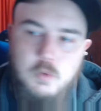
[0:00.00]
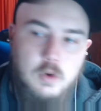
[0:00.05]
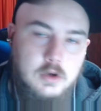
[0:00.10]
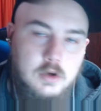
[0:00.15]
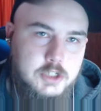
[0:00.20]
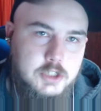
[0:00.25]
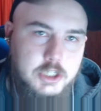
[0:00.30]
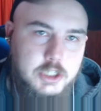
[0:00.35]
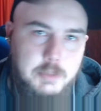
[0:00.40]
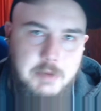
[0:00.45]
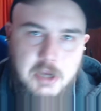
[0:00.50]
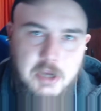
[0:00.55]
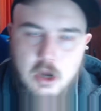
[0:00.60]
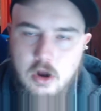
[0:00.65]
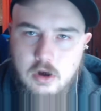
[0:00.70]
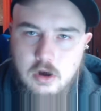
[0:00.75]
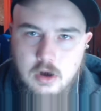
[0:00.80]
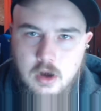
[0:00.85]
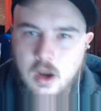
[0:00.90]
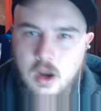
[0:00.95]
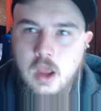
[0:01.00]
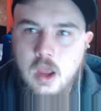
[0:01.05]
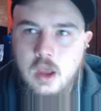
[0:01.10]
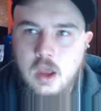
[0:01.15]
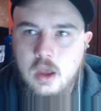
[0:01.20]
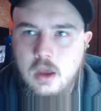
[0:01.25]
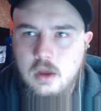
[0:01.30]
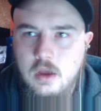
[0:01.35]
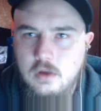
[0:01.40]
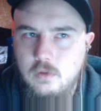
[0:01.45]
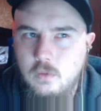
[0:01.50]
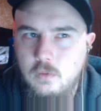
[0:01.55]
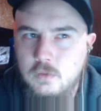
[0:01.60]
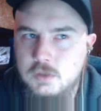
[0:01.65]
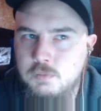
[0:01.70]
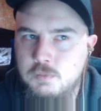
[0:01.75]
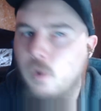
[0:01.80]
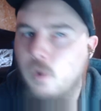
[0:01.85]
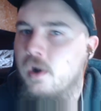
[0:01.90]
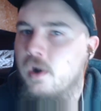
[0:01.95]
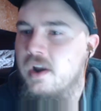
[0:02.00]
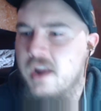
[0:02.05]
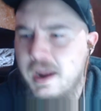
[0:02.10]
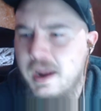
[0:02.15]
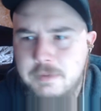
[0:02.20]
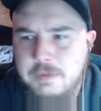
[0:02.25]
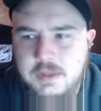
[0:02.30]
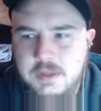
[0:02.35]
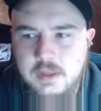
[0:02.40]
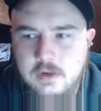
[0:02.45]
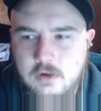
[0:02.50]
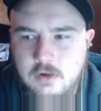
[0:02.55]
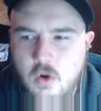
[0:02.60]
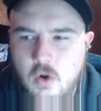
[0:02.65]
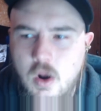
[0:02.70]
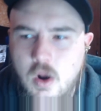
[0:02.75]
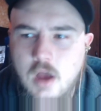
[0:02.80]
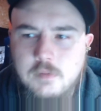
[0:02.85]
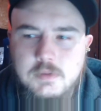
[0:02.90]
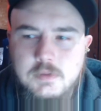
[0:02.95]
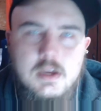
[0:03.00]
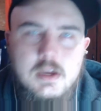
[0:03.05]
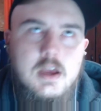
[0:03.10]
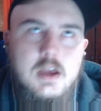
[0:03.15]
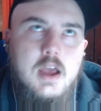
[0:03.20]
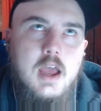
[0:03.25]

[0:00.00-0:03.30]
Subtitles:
whereas Jimmy Carter was more inept than corrupt.